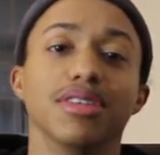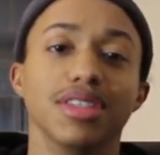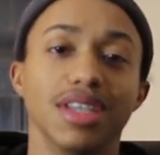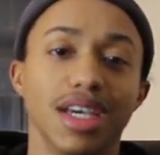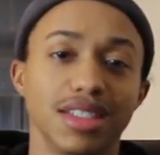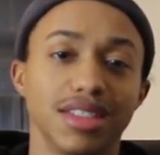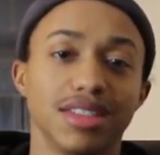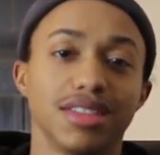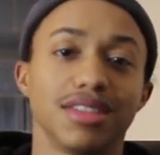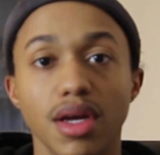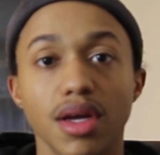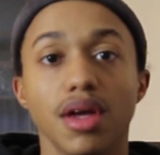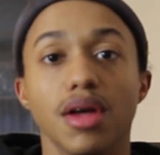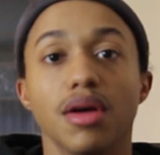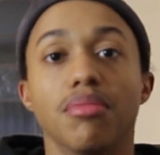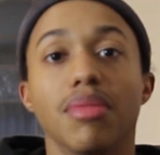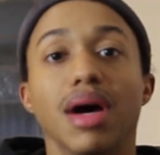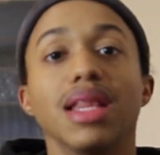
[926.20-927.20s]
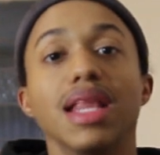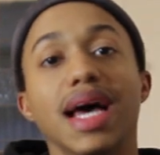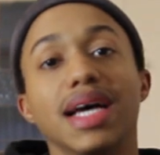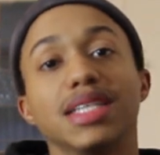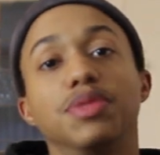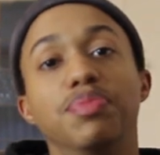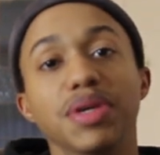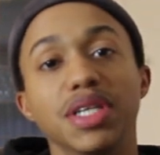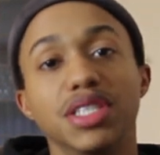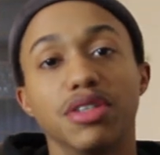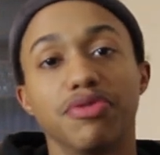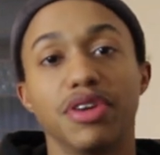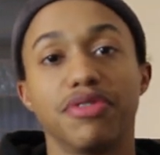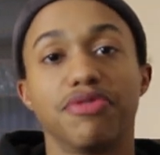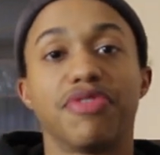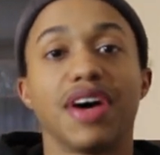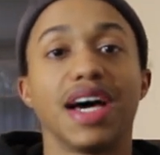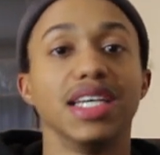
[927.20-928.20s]
Yes. My last piece of
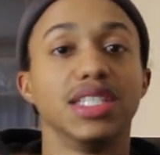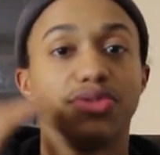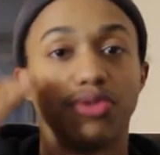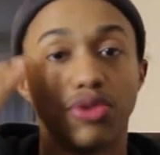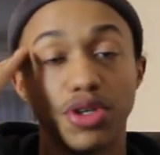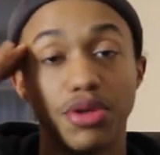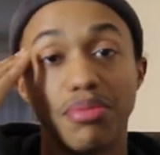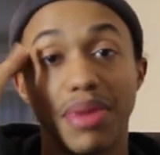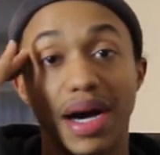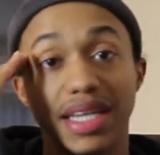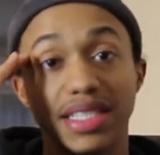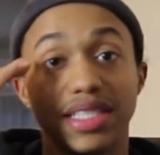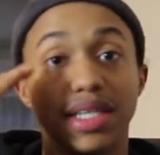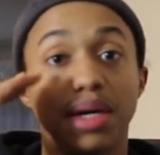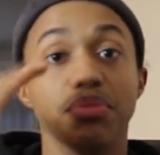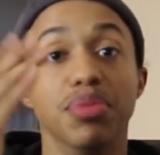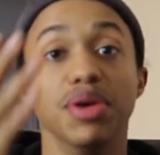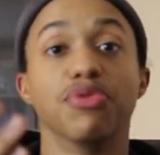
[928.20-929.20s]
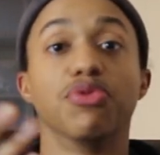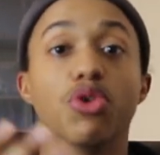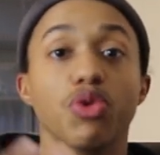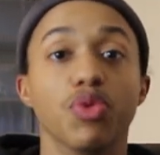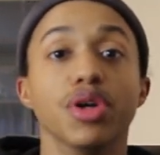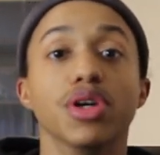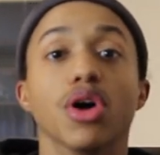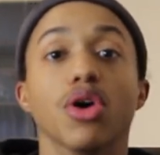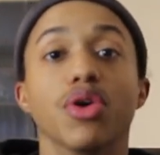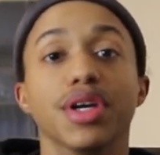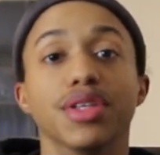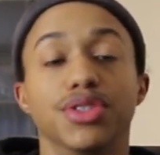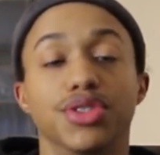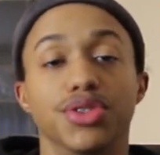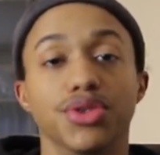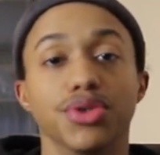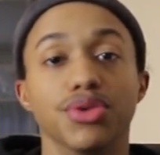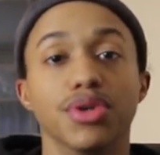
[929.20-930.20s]
advice for the mindset before we go
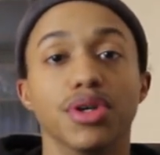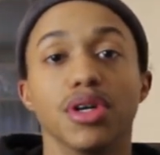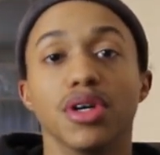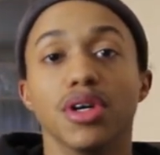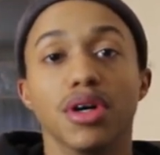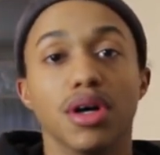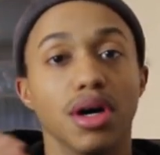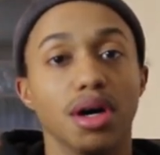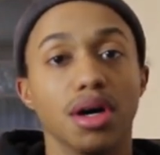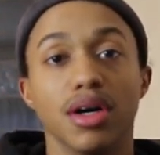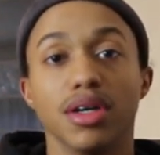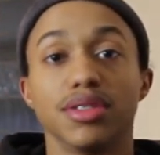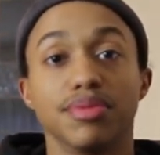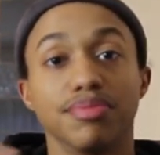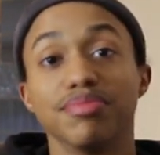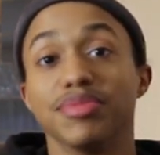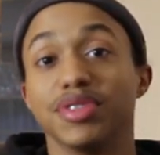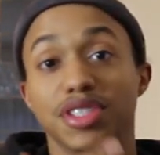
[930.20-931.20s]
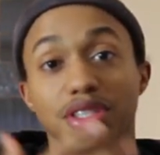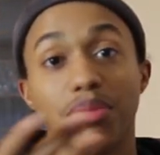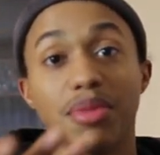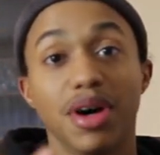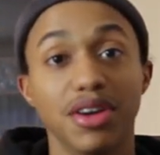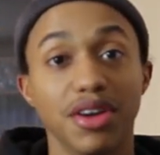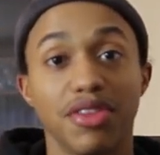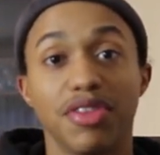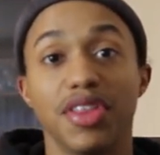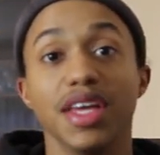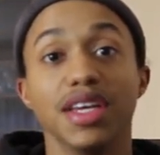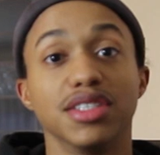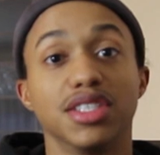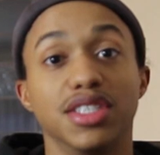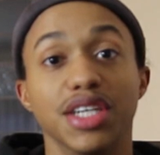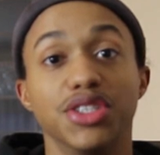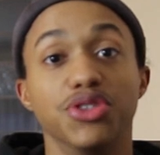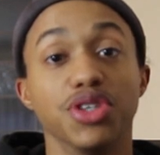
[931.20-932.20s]
into uh, some other
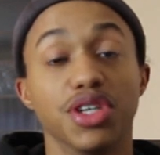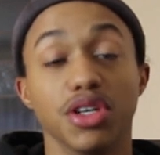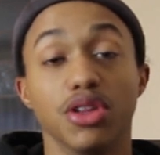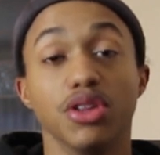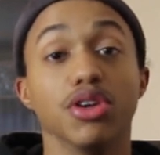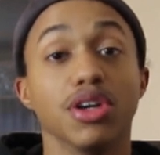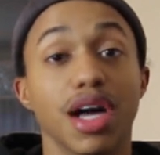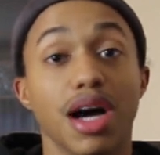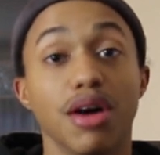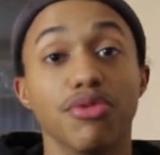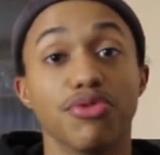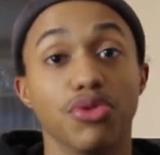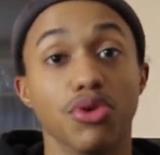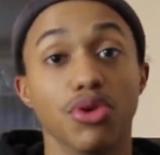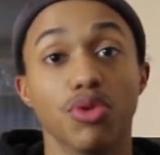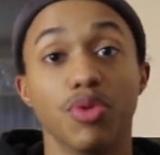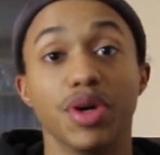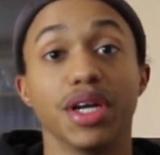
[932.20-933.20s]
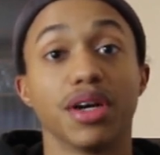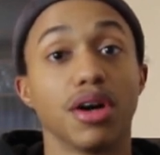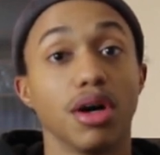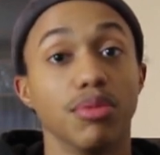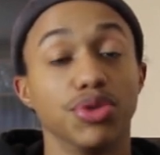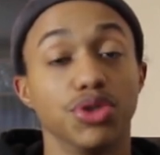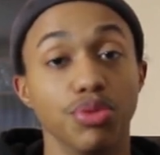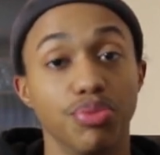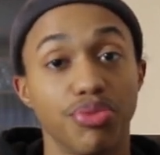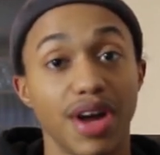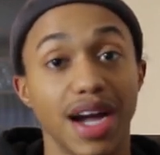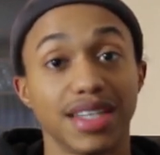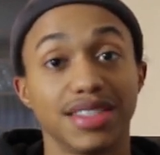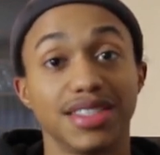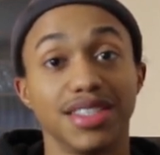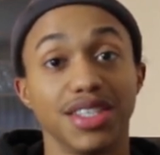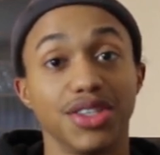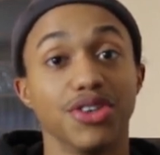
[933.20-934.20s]
things that you could look out for when it comes to
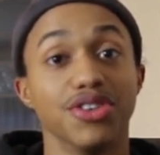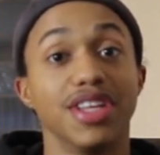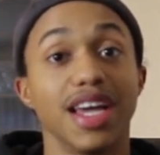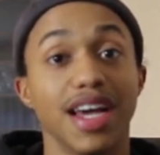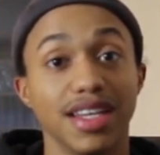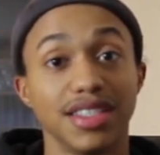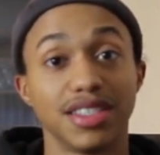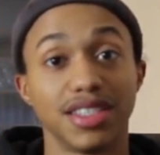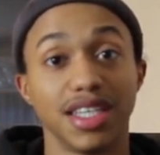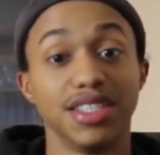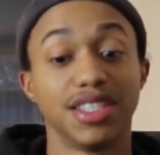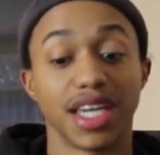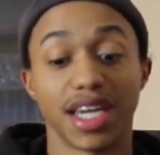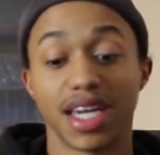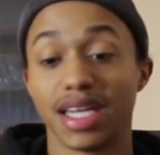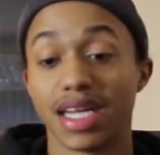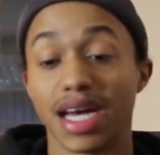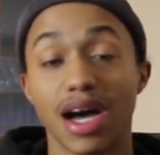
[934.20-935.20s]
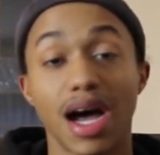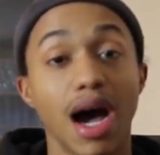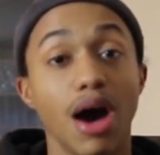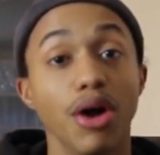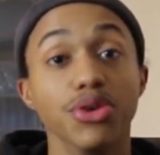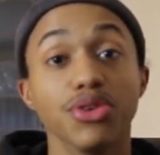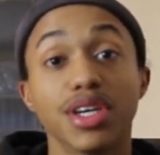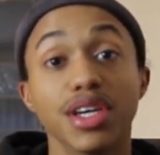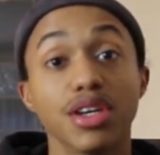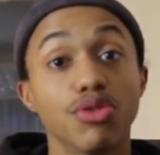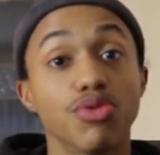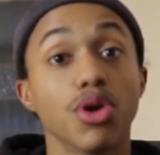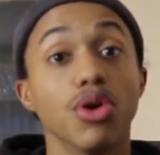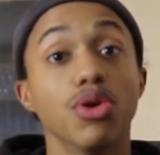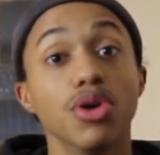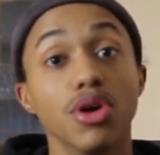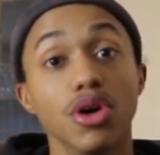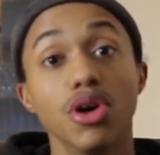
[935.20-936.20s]
practicing your dance and checking out how you can
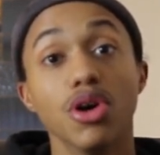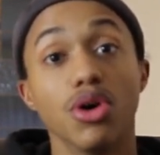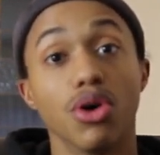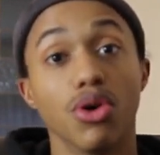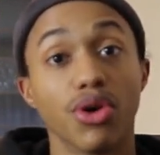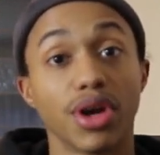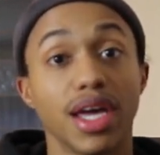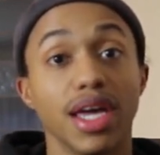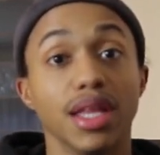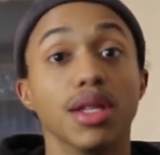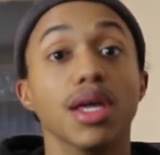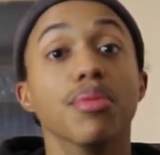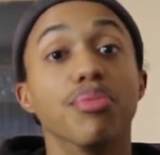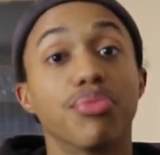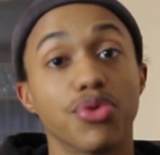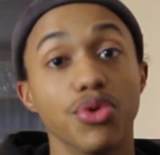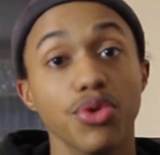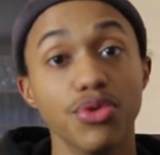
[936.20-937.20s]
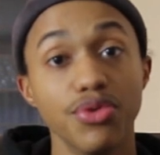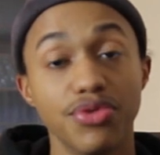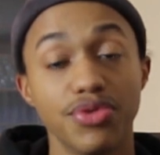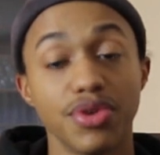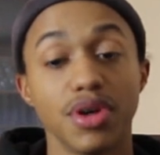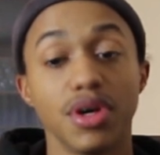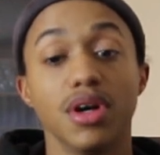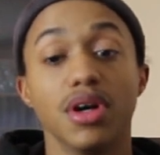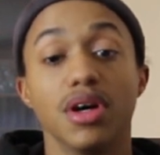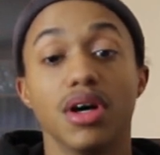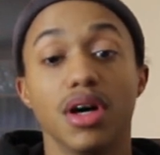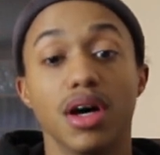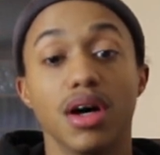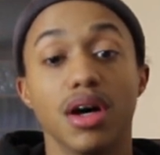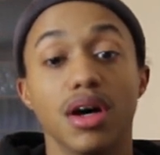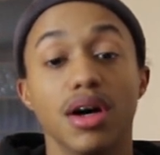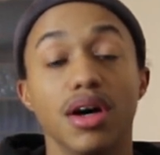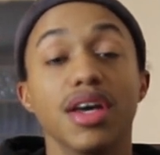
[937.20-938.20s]
grow or can improve
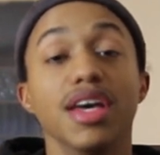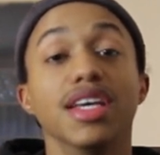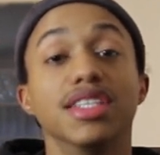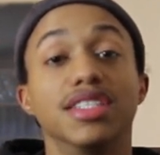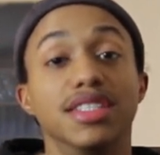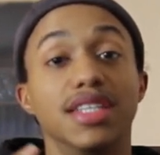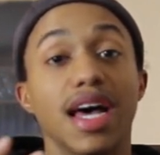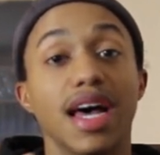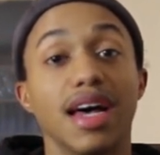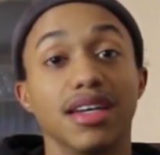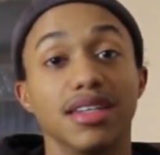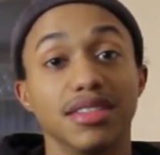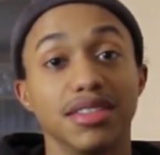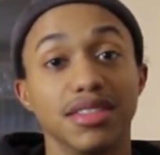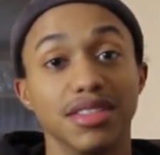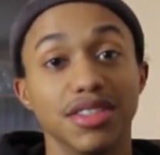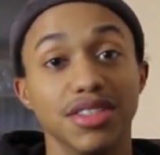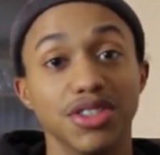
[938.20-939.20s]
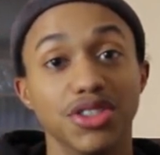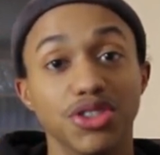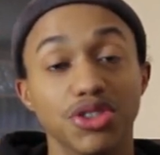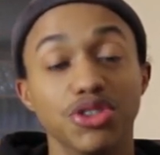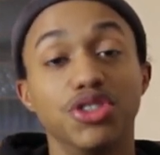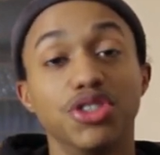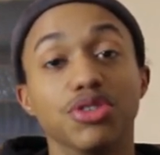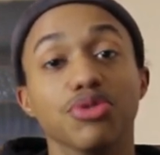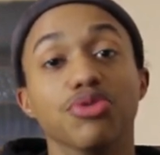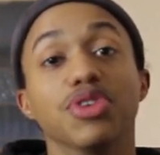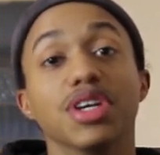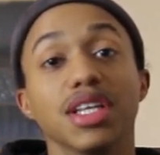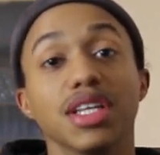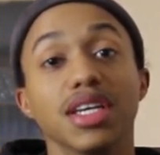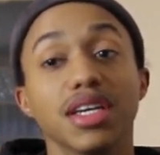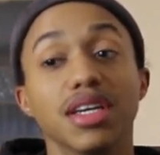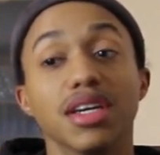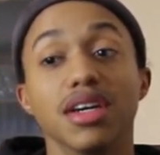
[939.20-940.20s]
uh, is that you should
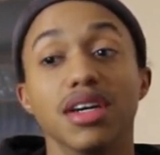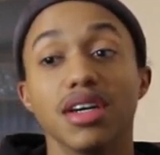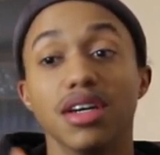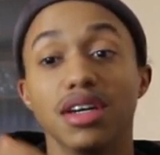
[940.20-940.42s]
really